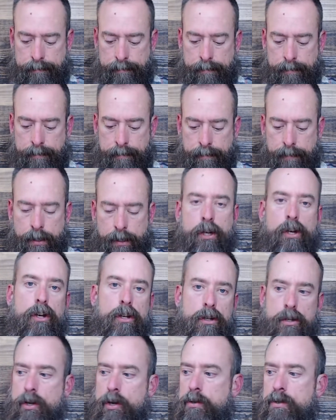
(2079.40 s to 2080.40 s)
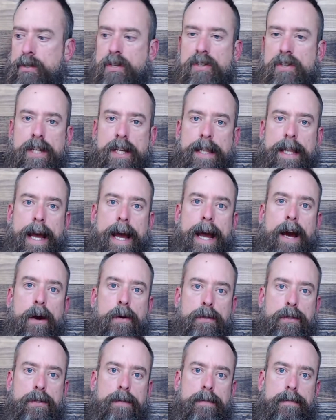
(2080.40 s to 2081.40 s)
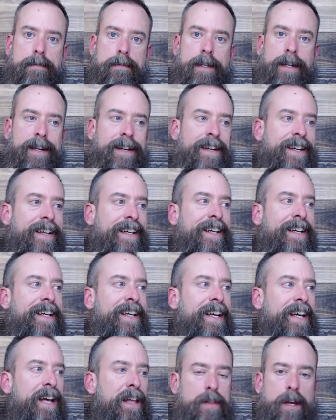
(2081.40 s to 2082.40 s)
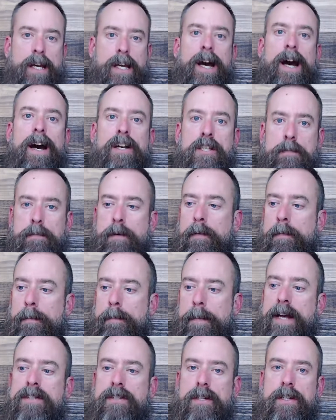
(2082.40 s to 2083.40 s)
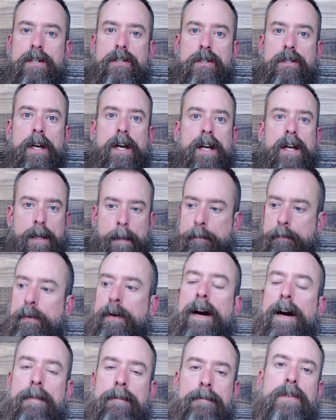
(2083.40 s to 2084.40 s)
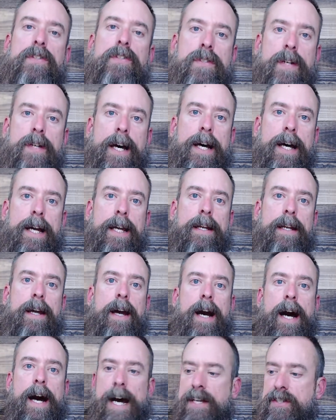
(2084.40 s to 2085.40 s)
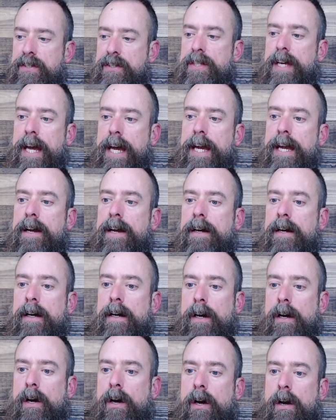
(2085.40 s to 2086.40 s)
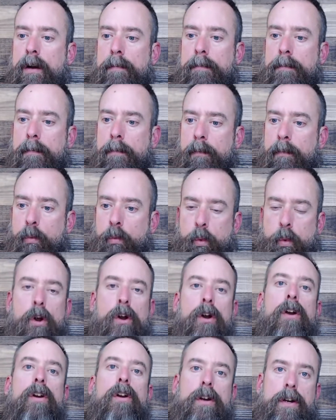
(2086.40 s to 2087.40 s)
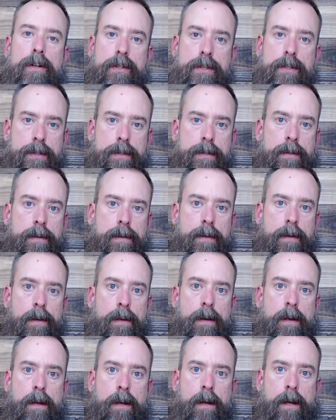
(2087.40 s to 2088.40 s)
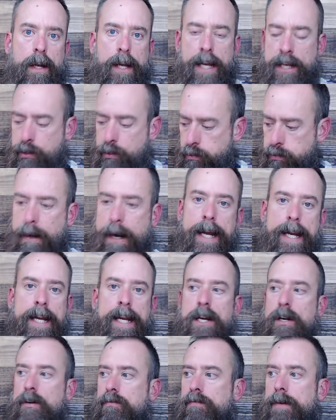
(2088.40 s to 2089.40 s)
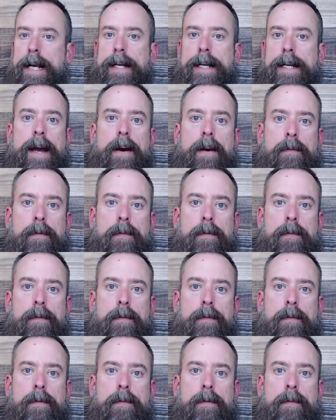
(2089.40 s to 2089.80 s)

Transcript: the good news is in the house. the gospel message, the prophesied Isaiah words is right here, right now.